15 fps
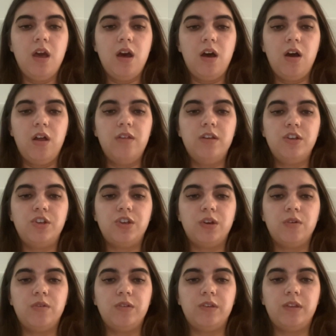All this
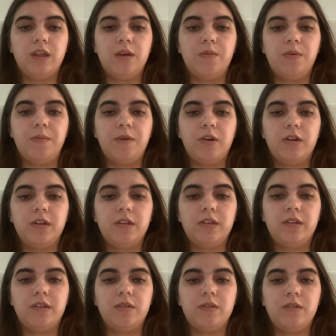shows that when
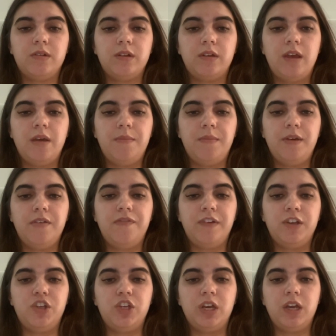markets can be
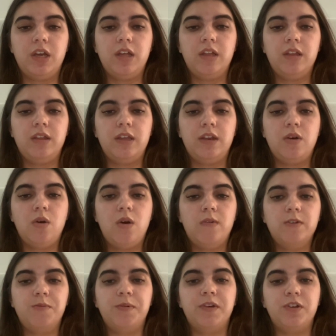efficient, they don't
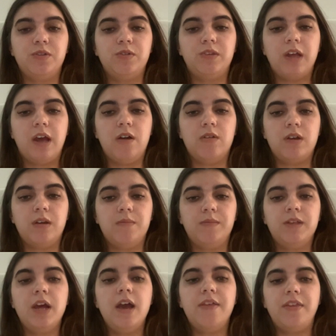always produce
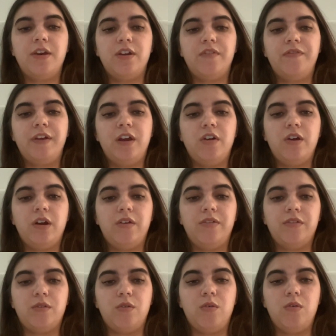outcomes that are fair or
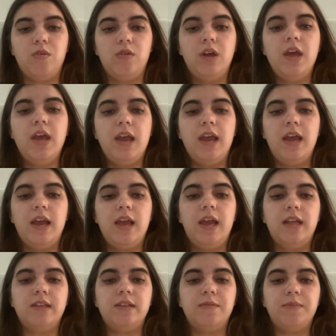ethical,
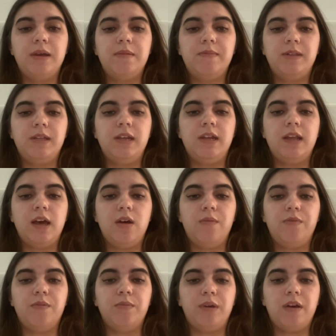and sometimes they need
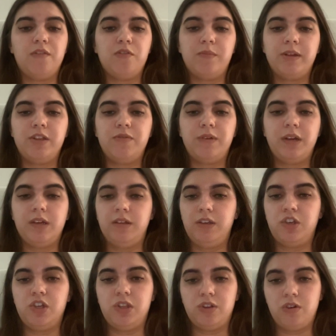help from governments,
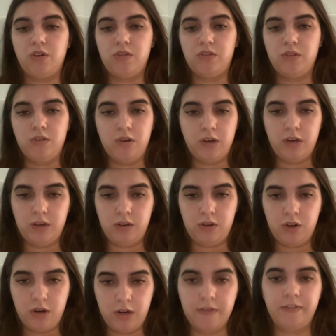regulations, or
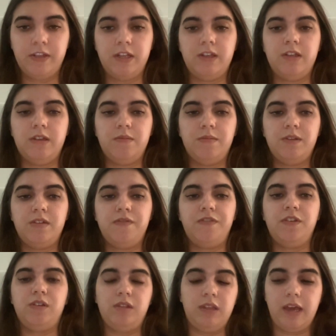alternative systems to
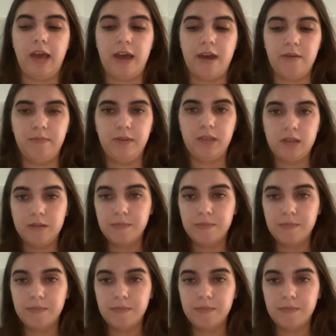fill in the gaps.